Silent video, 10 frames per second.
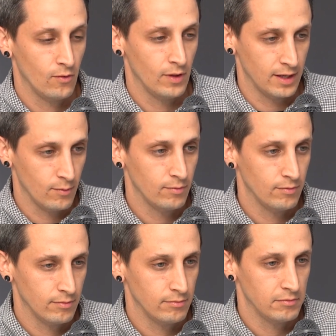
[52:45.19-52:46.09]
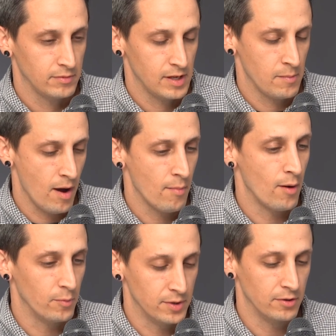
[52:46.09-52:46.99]
like and my
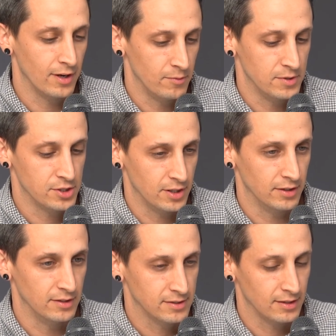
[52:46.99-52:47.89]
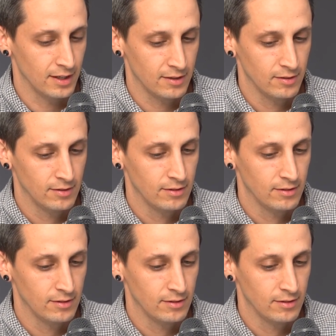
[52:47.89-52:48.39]
mom would be okay with me sharing this like